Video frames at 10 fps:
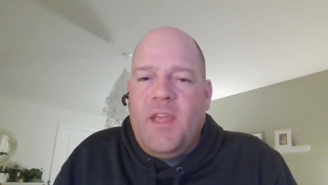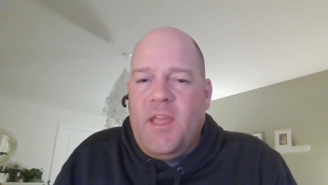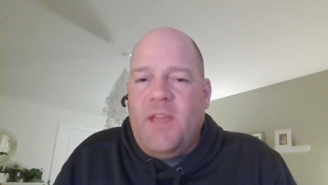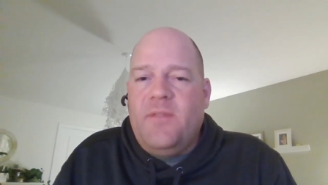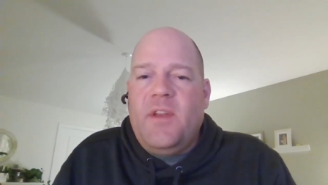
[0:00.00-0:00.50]

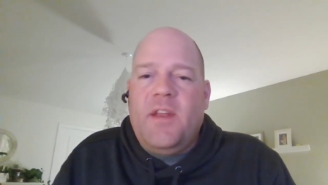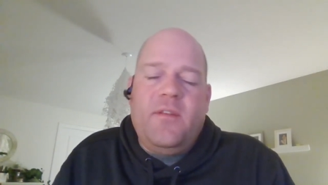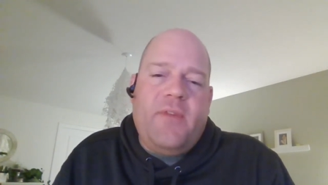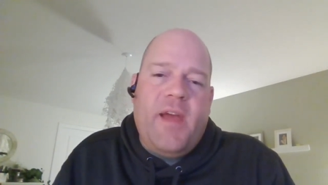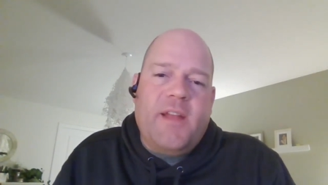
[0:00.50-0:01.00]
even in
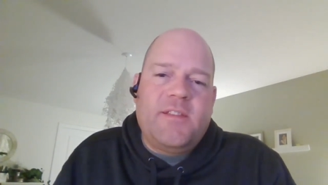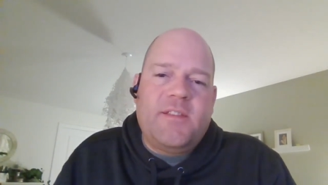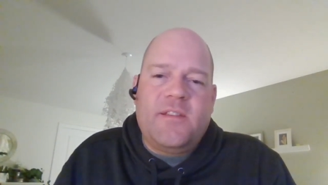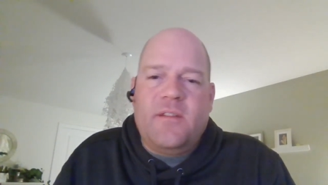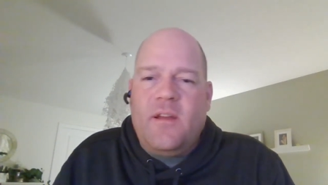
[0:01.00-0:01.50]

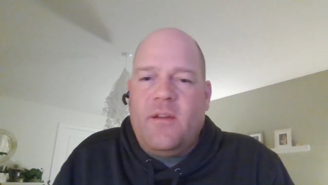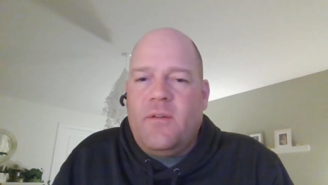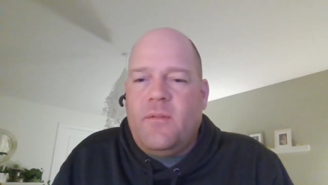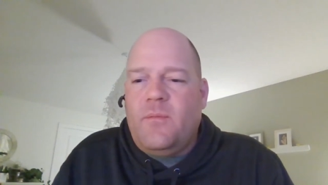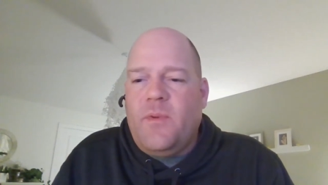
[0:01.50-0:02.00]
advance
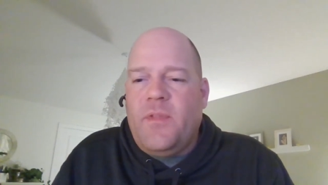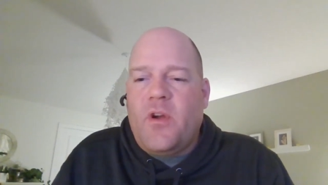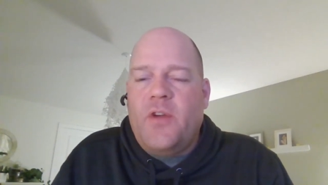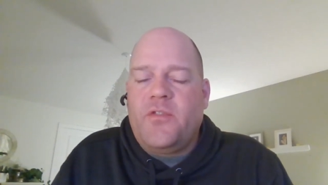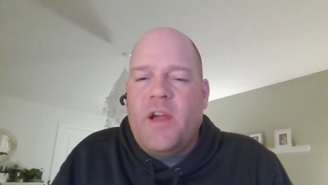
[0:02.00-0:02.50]
when the
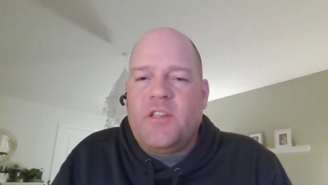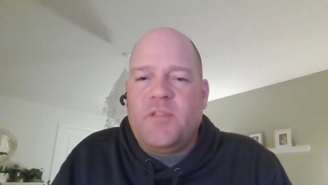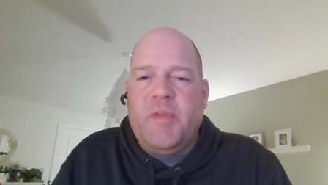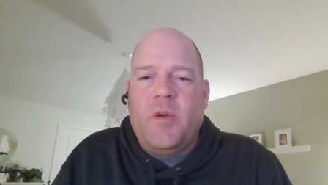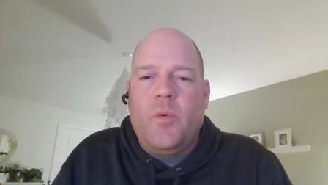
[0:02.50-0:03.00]
contract is
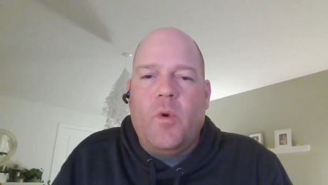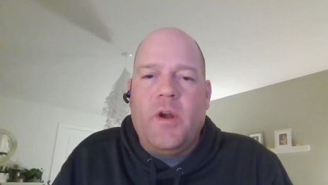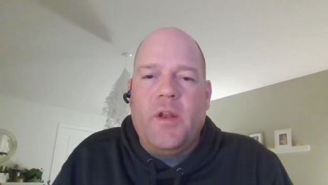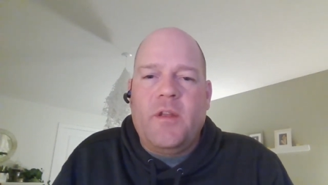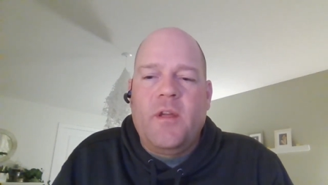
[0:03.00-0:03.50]
being
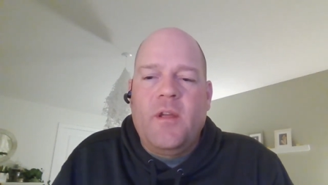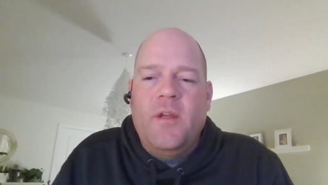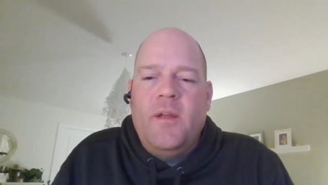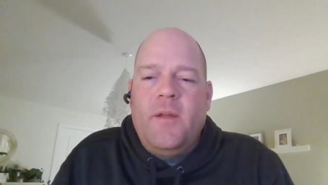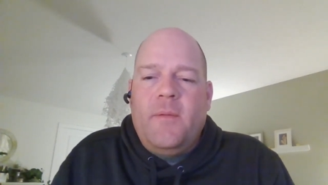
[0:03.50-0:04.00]
awarded.
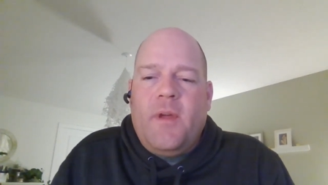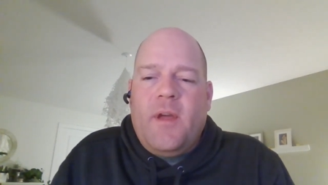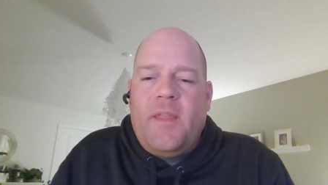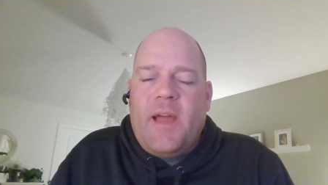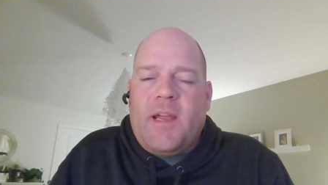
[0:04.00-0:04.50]

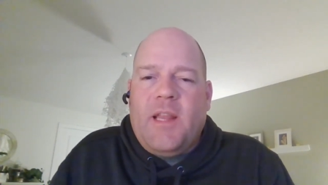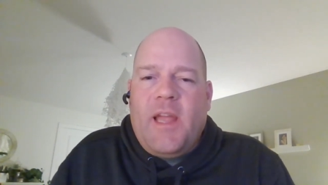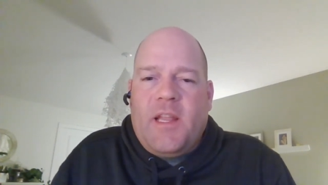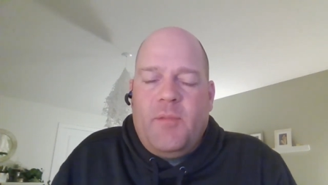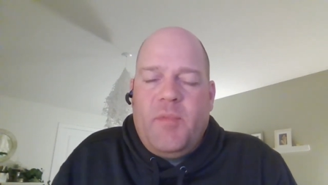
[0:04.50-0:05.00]
That can
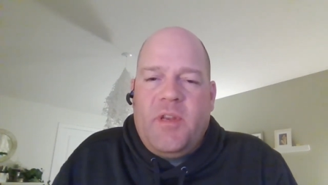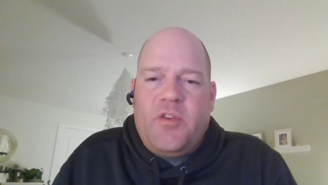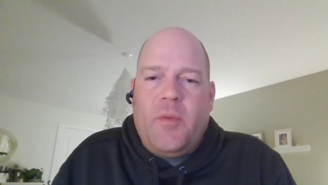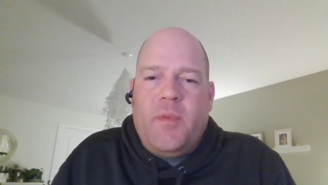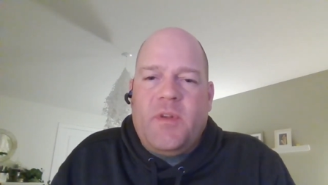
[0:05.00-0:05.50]
likely be
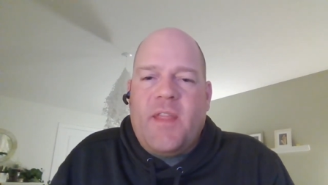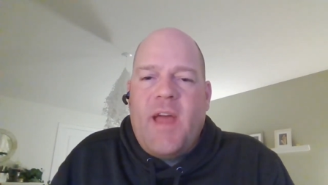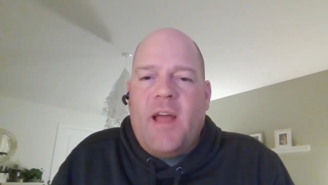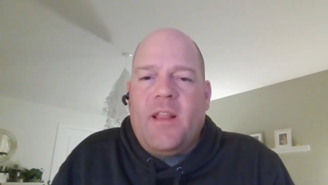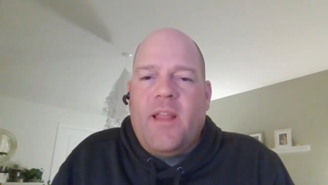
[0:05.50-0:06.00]
determined to
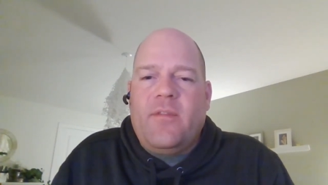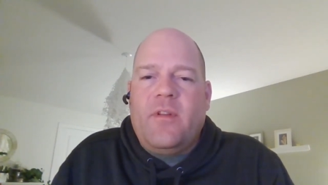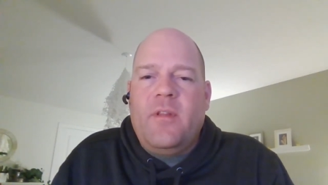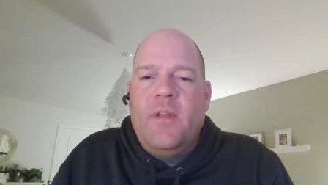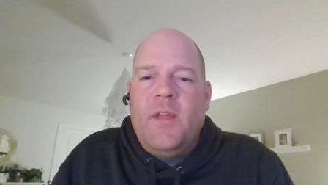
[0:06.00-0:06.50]
that
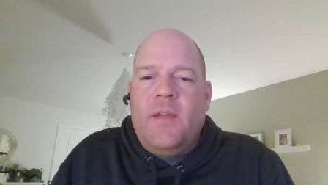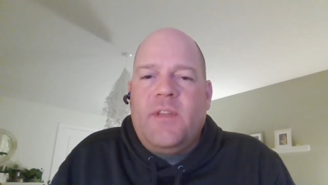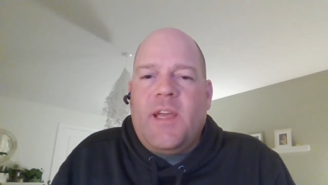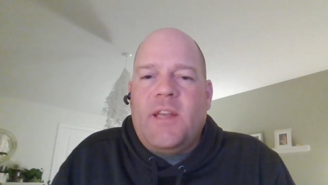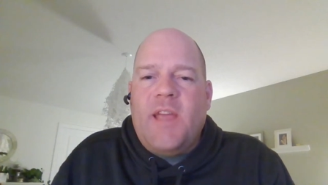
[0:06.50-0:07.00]
level.
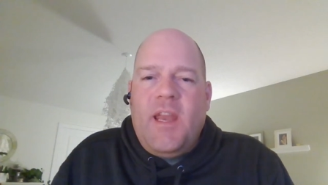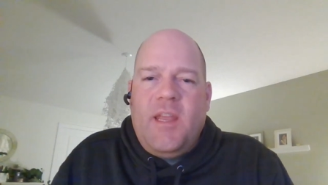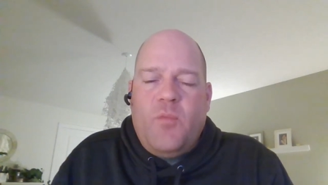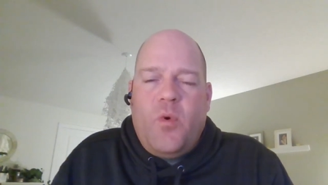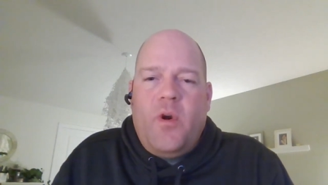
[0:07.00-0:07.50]
To get to
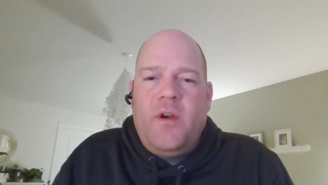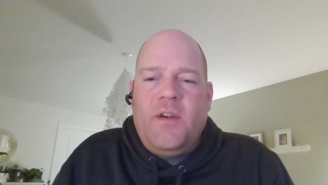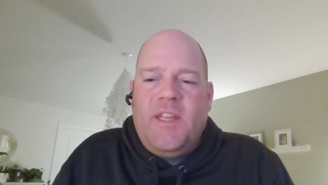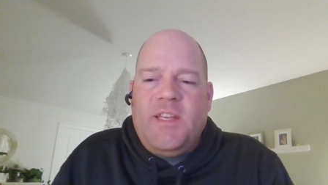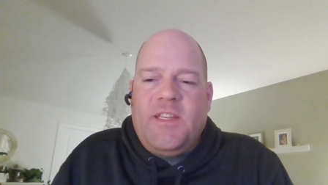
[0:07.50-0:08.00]
any more
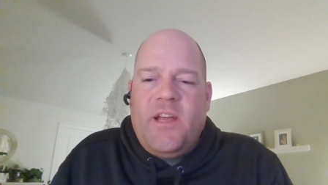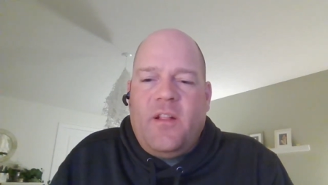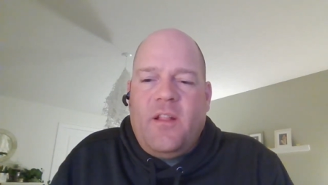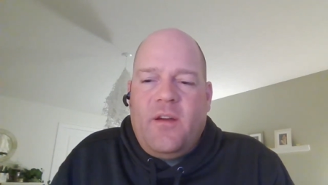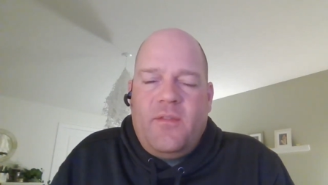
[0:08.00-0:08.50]

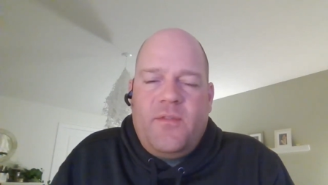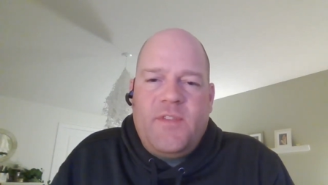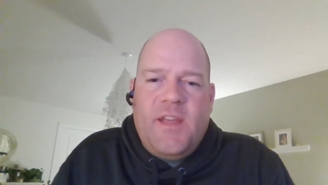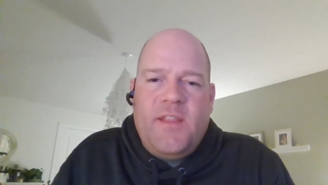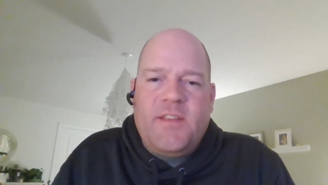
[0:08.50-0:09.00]
detail of,
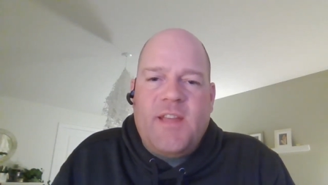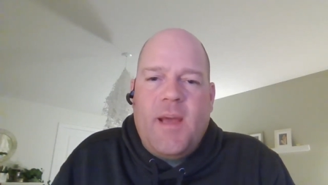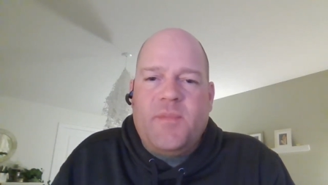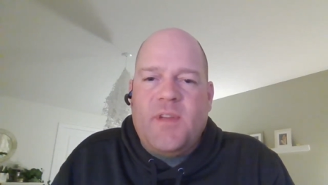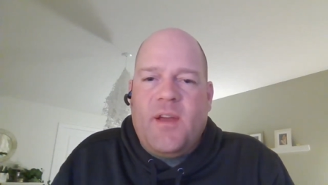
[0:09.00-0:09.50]
say, the
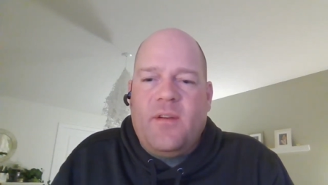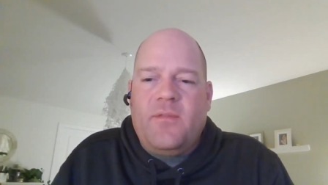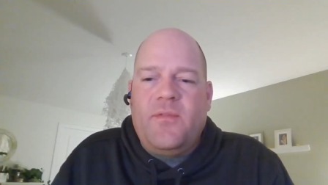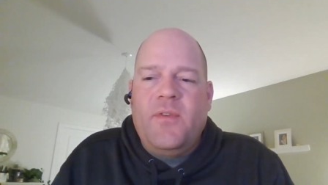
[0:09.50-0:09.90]
steps of